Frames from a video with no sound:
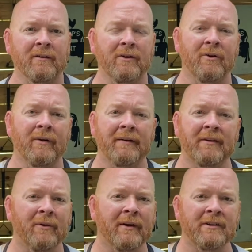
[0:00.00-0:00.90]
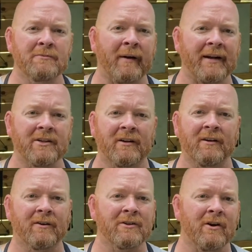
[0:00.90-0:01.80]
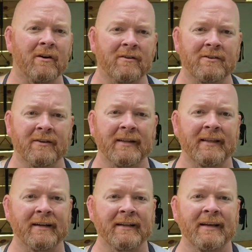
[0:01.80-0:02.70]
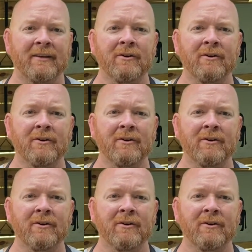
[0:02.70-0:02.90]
You don't have to go get a spatula or tongs or anything like that.